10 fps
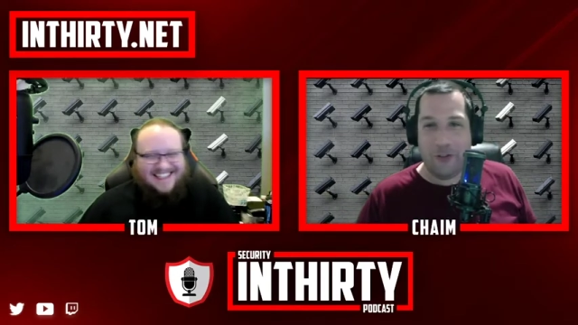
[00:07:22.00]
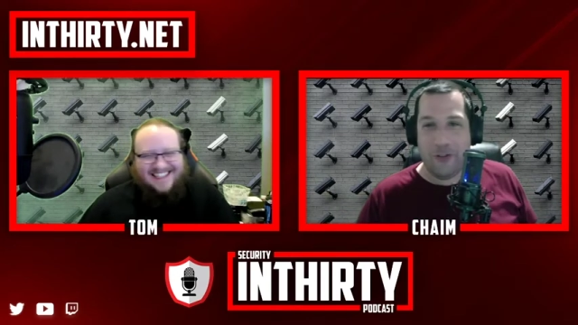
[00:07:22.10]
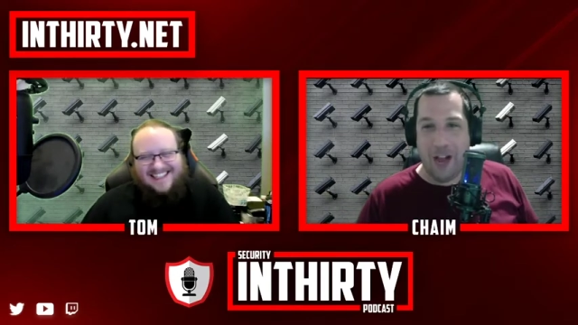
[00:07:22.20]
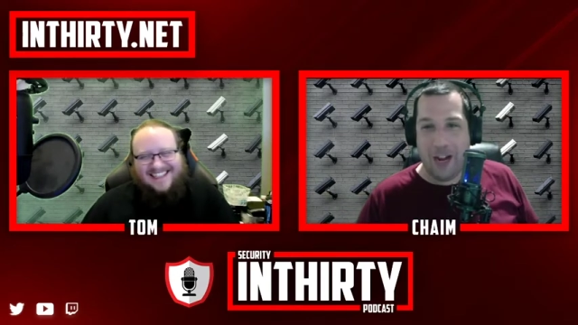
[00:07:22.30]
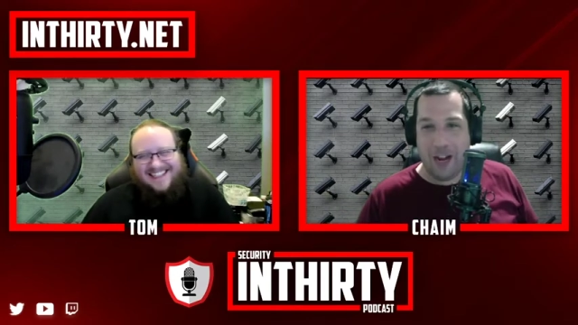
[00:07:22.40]

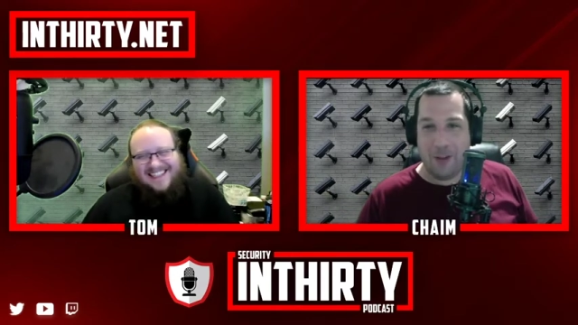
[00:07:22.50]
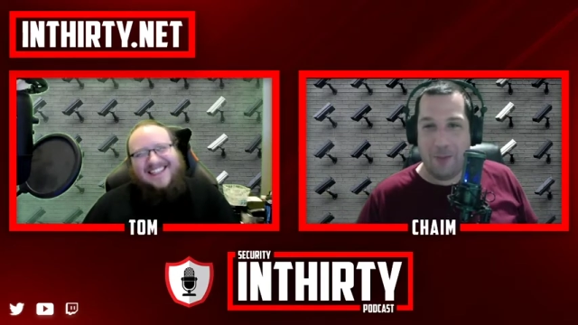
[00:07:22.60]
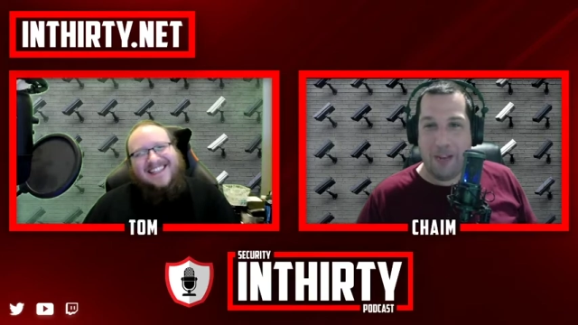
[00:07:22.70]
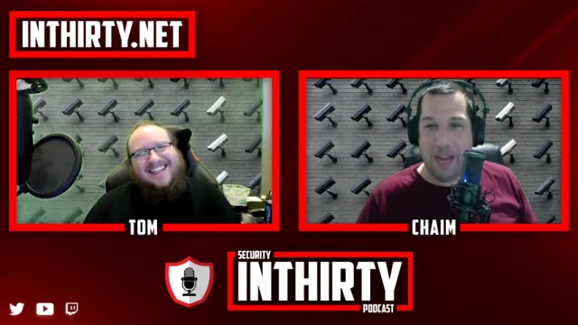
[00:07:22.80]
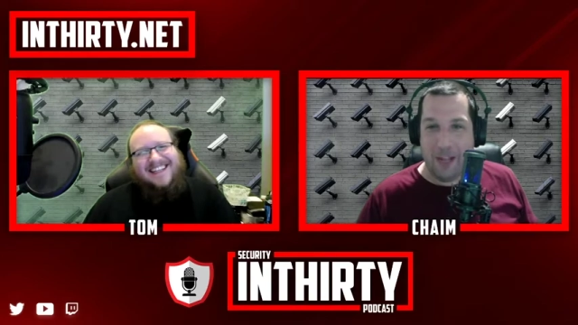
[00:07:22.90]
Speaker 1: knock out the
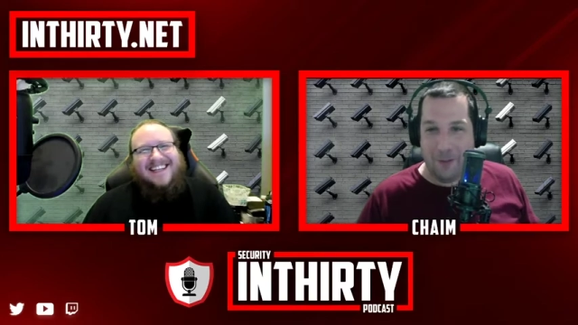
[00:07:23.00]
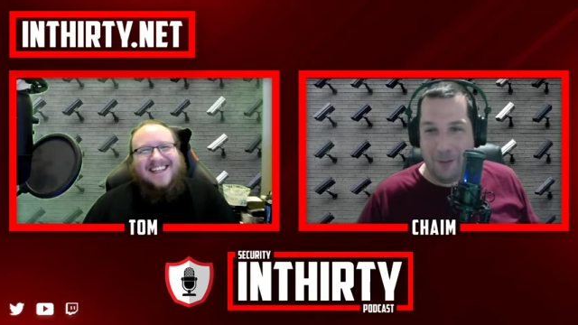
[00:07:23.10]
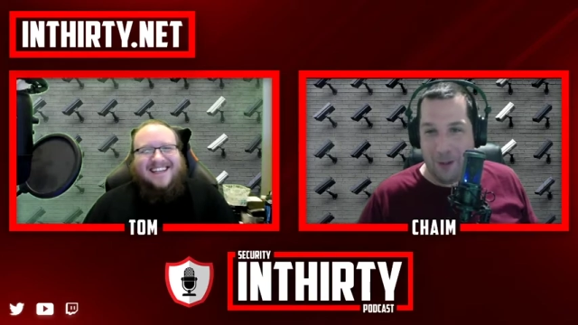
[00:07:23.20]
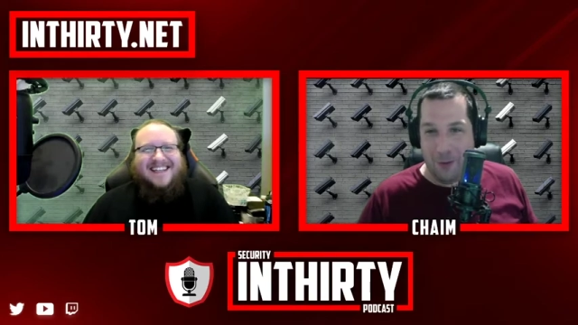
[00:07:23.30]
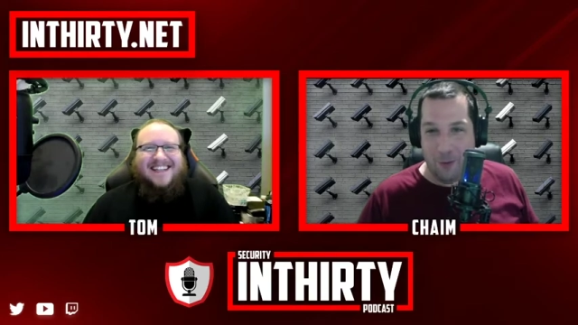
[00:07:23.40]
big elephant in
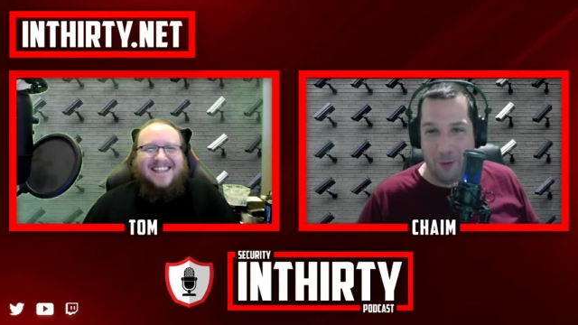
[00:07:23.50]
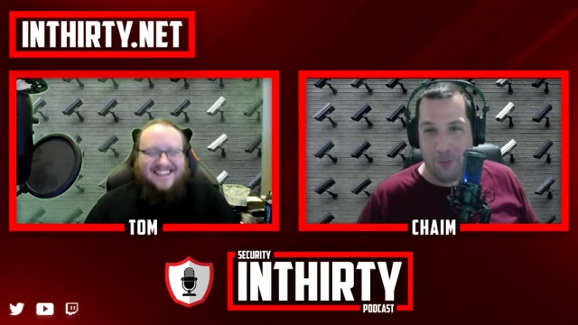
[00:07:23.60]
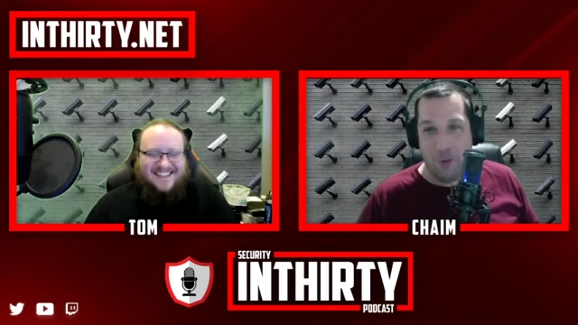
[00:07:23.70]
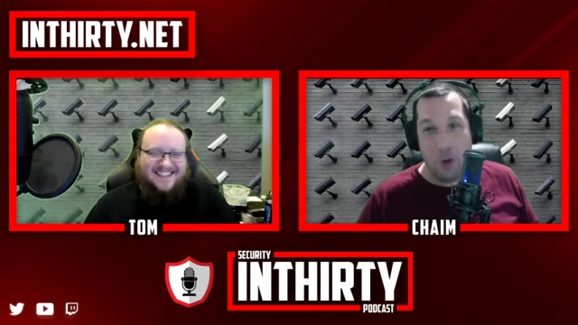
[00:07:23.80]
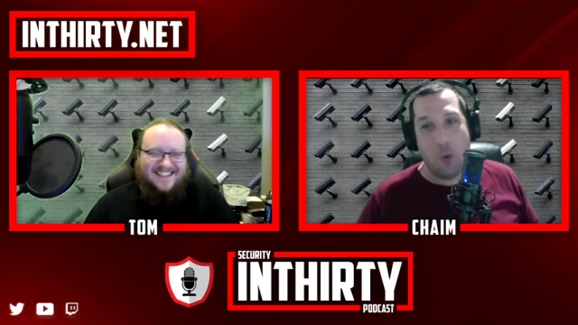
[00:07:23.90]
the room:
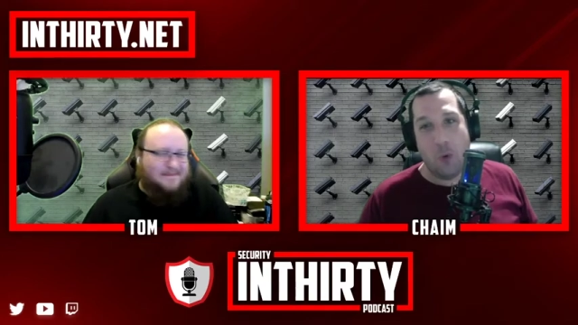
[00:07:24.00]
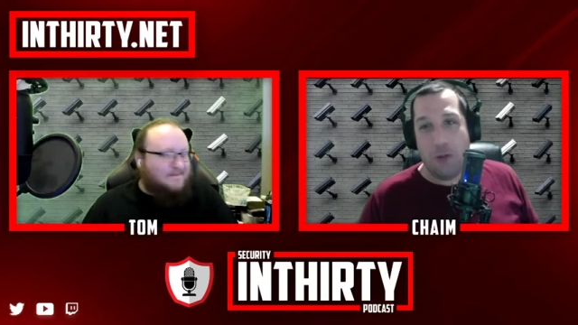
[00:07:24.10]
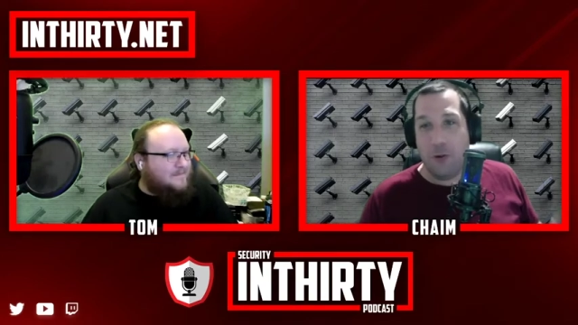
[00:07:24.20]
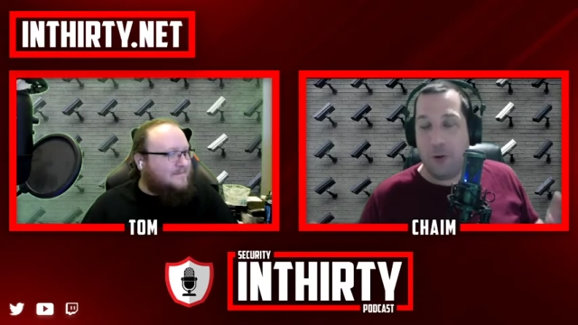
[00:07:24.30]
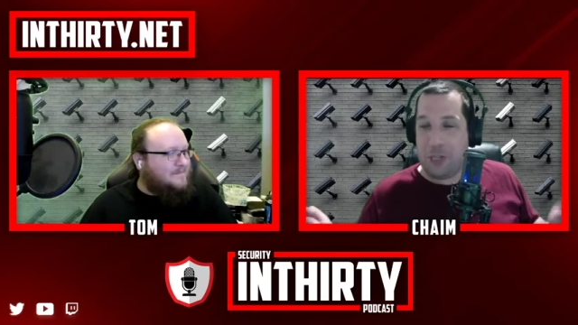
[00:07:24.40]

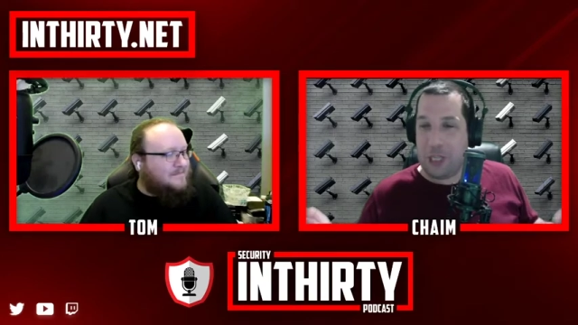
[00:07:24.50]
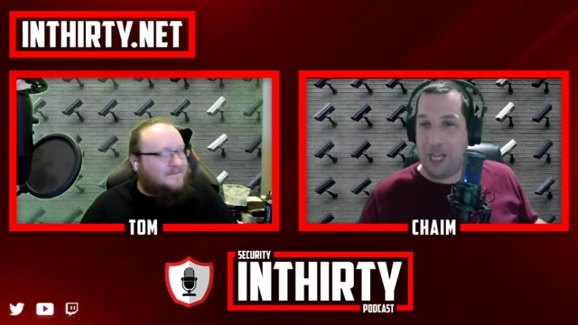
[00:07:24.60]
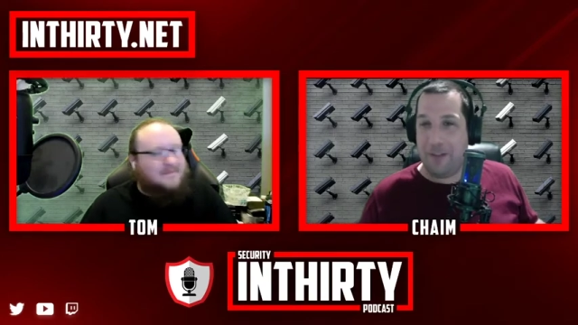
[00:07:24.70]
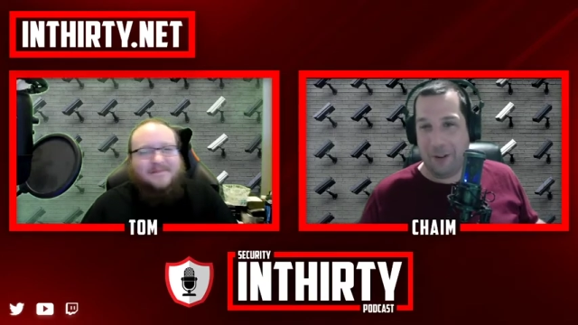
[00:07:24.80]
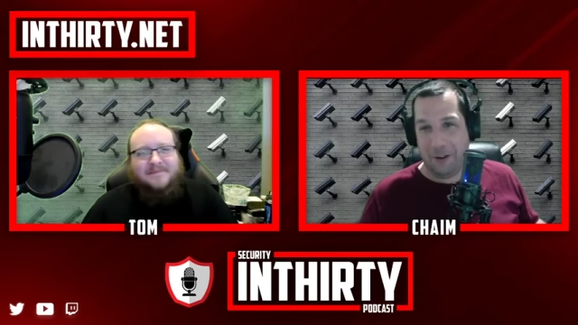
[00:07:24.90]
Windows
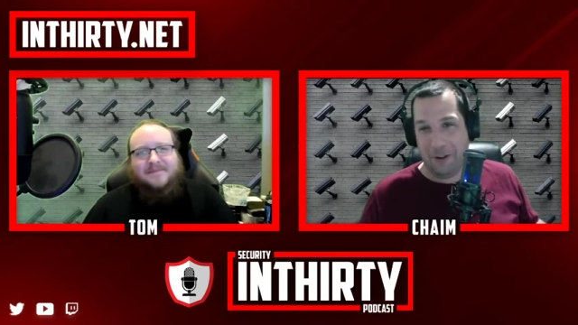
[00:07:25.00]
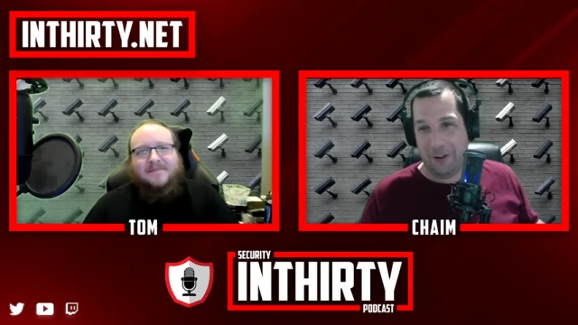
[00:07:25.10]
11.